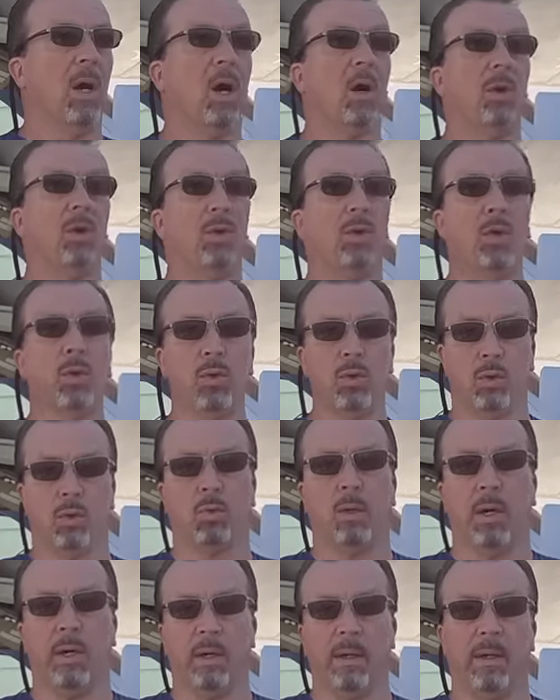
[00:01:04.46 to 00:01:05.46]
On used
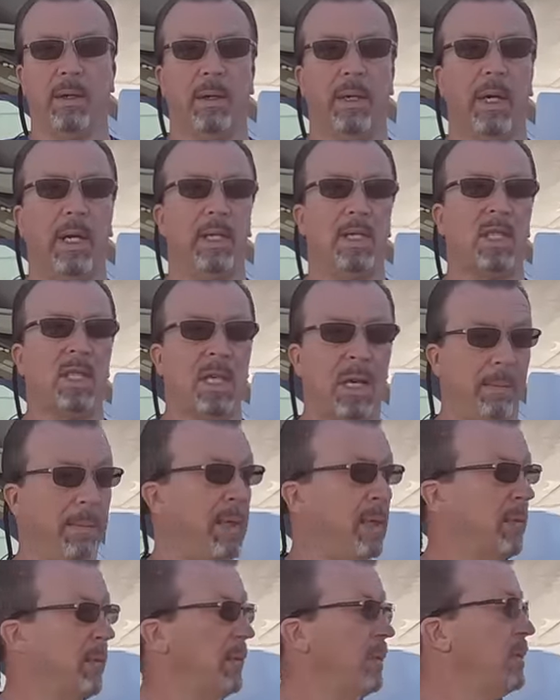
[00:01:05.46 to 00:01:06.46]
one, it's
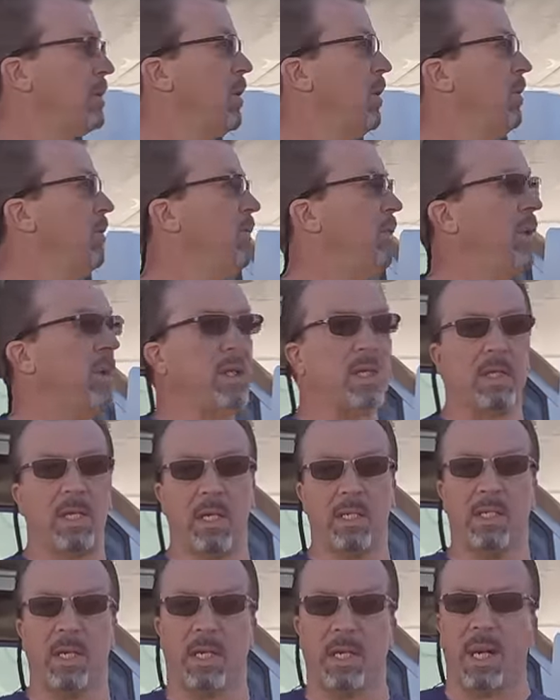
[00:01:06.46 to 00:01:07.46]
typical. So for
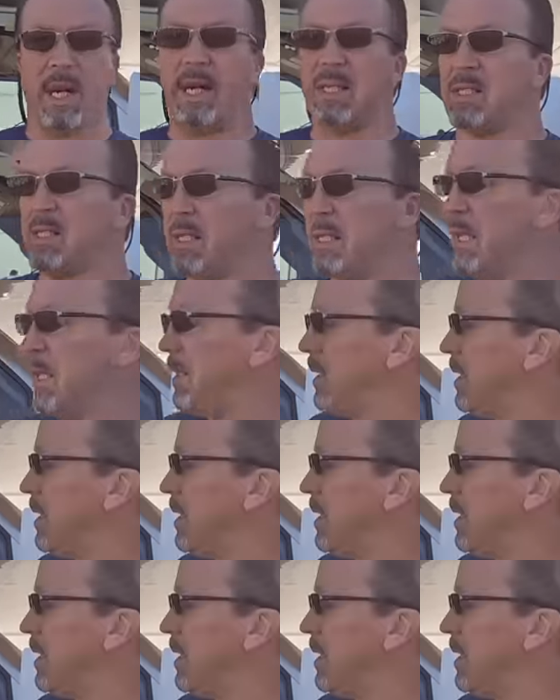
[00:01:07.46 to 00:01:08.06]
instance, a Class C like